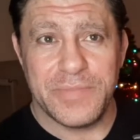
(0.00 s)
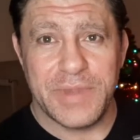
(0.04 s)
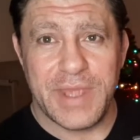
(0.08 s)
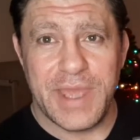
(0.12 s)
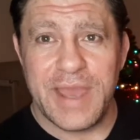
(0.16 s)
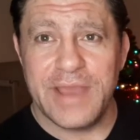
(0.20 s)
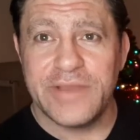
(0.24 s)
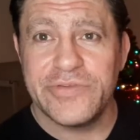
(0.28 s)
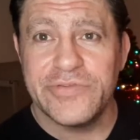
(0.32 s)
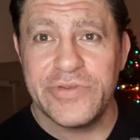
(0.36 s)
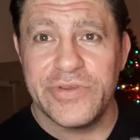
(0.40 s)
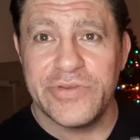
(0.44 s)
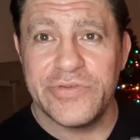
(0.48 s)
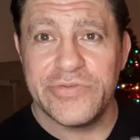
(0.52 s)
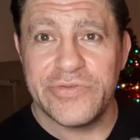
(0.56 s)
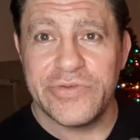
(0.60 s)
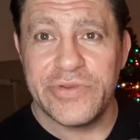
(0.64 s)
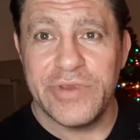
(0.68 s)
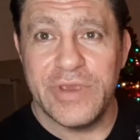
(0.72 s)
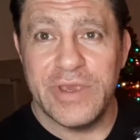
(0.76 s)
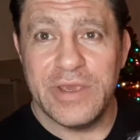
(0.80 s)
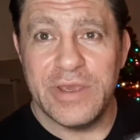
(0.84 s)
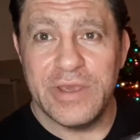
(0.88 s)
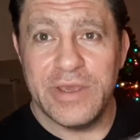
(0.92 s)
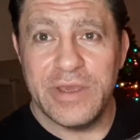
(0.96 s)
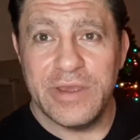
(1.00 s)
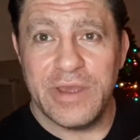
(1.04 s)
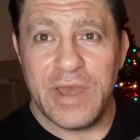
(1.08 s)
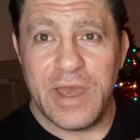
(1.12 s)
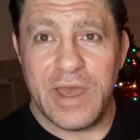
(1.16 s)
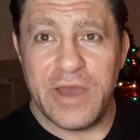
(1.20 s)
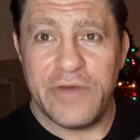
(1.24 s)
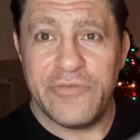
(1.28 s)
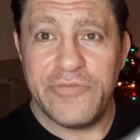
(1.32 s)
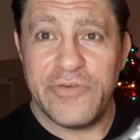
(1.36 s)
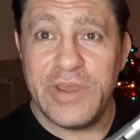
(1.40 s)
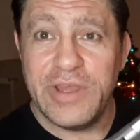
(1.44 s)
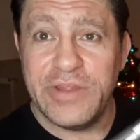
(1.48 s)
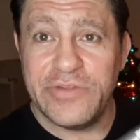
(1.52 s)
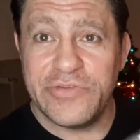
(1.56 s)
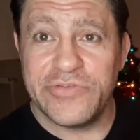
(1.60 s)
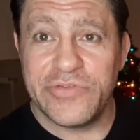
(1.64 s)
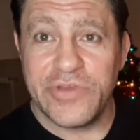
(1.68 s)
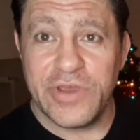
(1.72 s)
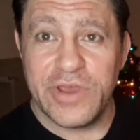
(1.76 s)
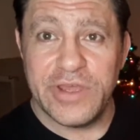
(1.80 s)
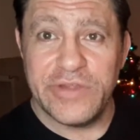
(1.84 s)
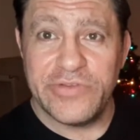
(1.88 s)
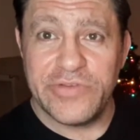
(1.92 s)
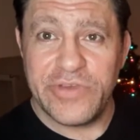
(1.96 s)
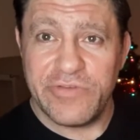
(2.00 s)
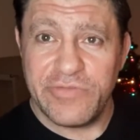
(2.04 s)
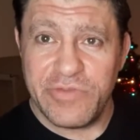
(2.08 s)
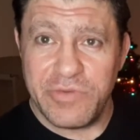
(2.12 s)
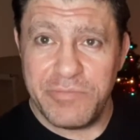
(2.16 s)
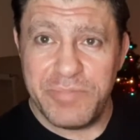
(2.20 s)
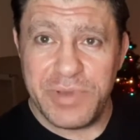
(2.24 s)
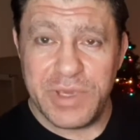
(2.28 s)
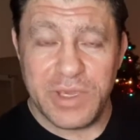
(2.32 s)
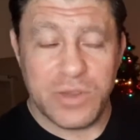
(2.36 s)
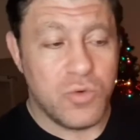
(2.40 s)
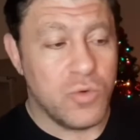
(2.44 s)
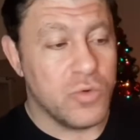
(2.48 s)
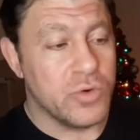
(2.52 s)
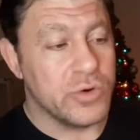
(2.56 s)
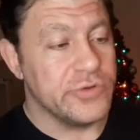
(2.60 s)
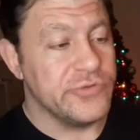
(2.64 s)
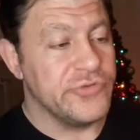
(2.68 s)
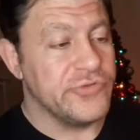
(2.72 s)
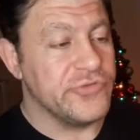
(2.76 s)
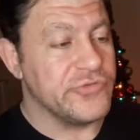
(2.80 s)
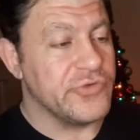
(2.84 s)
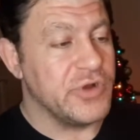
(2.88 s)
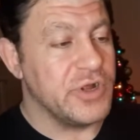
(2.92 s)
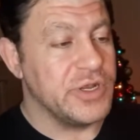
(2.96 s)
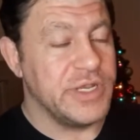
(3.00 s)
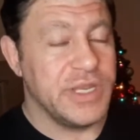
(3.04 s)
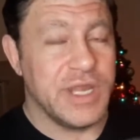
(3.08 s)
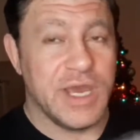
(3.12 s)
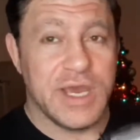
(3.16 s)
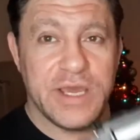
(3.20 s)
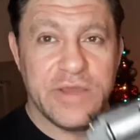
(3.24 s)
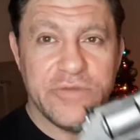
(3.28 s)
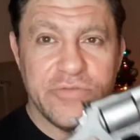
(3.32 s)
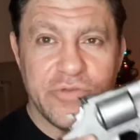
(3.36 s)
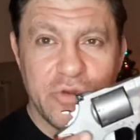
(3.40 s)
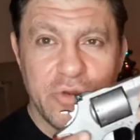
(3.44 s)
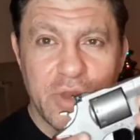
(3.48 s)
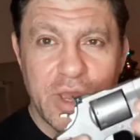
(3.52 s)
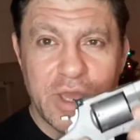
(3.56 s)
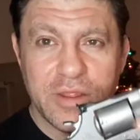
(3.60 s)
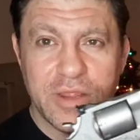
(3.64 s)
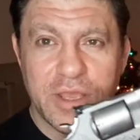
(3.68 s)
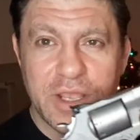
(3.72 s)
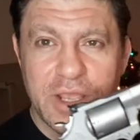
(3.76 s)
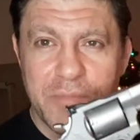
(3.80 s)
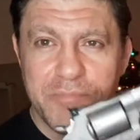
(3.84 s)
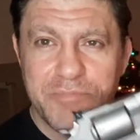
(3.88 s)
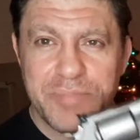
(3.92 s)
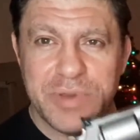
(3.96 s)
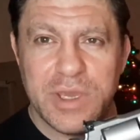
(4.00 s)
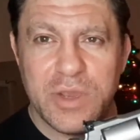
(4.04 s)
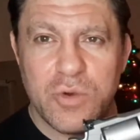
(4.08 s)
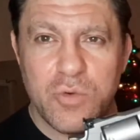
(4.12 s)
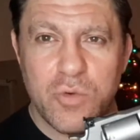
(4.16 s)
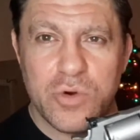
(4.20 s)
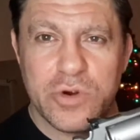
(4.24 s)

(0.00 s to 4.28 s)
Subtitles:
Exus F8 sights have the big orange front dot. If you had like a big